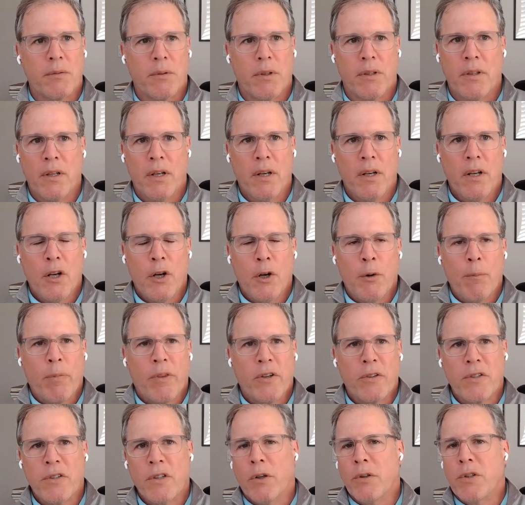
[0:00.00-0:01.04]
but
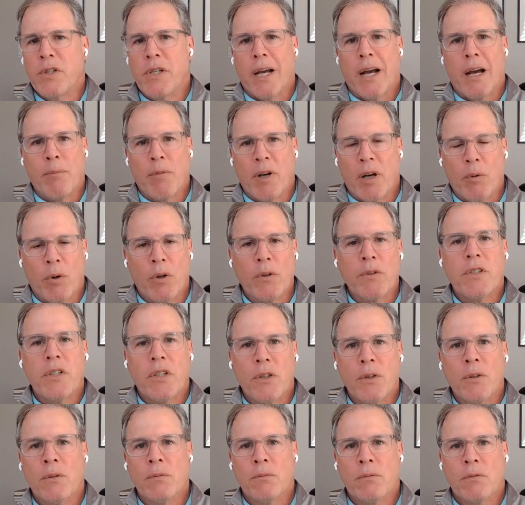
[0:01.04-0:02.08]
there's no job I won't
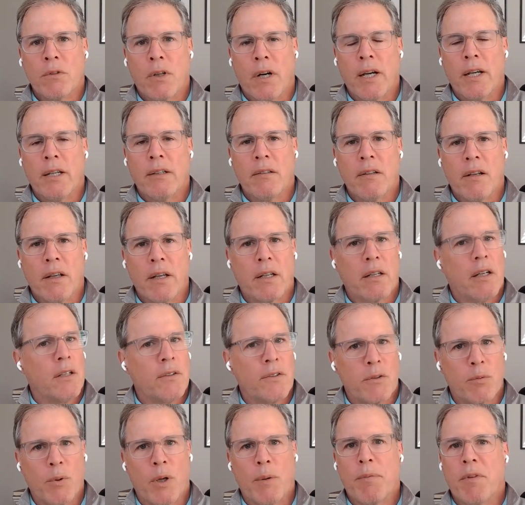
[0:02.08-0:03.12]
do, right? Like, I'll
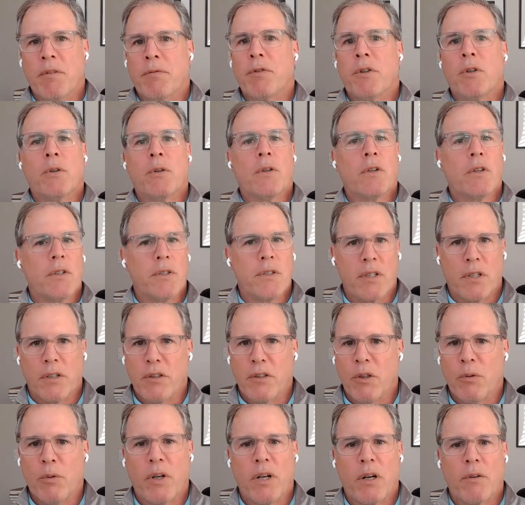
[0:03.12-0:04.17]
sweep the floors, I'll
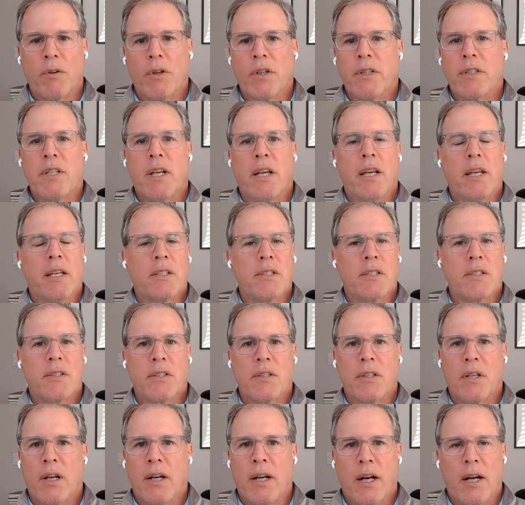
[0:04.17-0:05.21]
do whatever it
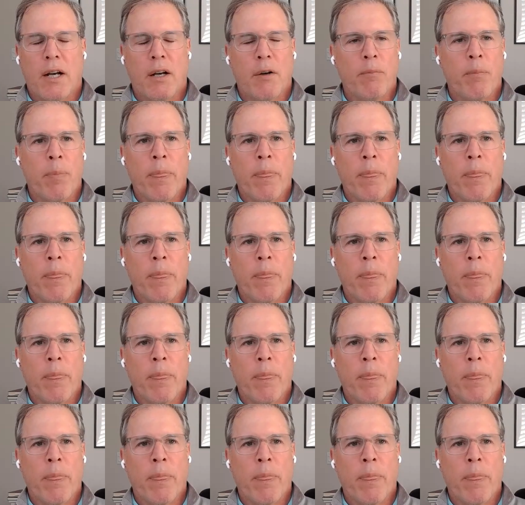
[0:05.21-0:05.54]
takes. And